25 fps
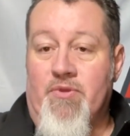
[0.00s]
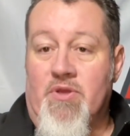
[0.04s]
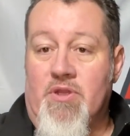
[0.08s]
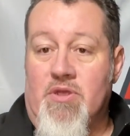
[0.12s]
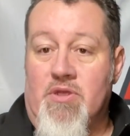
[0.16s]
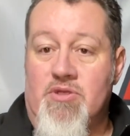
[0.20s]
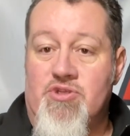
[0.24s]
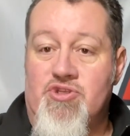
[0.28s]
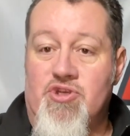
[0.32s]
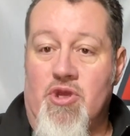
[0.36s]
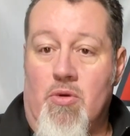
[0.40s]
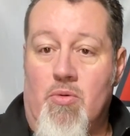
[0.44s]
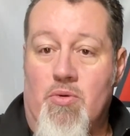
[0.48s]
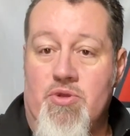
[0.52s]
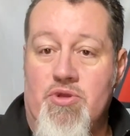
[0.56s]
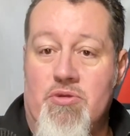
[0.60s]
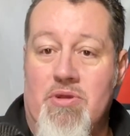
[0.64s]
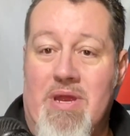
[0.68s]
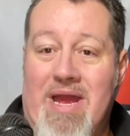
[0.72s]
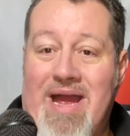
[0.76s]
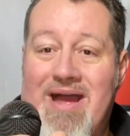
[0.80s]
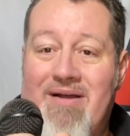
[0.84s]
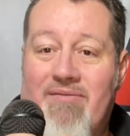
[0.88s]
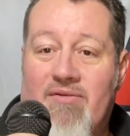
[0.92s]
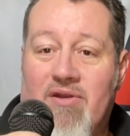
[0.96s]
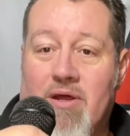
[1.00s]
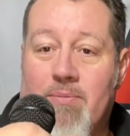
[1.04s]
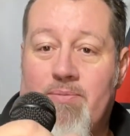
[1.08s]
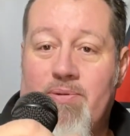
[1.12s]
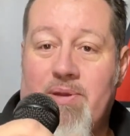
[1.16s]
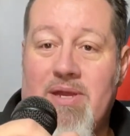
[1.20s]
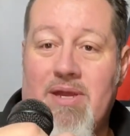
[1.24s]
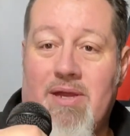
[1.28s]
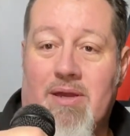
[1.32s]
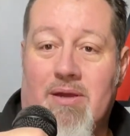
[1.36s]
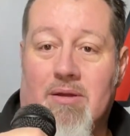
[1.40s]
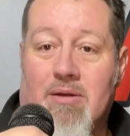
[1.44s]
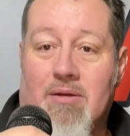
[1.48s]
So when you have it up
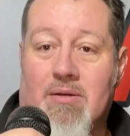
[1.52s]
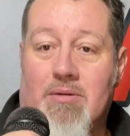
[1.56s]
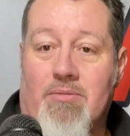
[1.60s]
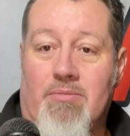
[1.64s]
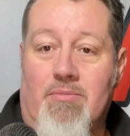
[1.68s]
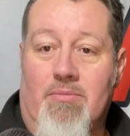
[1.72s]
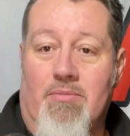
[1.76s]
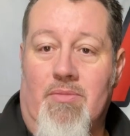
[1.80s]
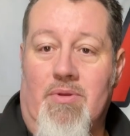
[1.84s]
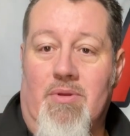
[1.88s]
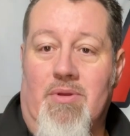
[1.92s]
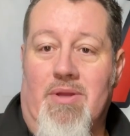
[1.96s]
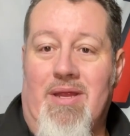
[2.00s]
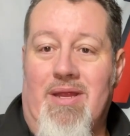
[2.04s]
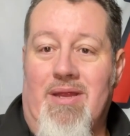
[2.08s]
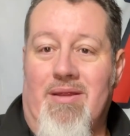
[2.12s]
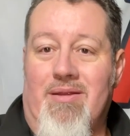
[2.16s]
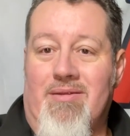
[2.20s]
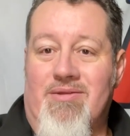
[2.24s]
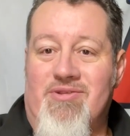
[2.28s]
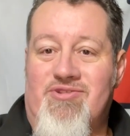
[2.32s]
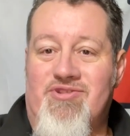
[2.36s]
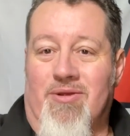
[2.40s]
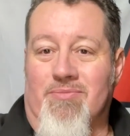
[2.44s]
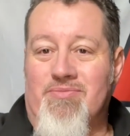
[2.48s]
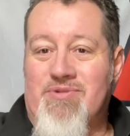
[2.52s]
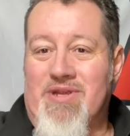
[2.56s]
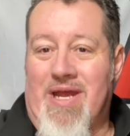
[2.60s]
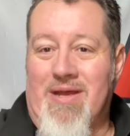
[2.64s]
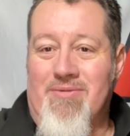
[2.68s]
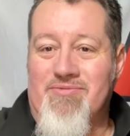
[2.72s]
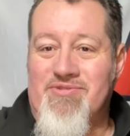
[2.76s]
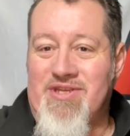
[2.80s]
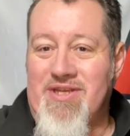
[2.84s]
here, sometimes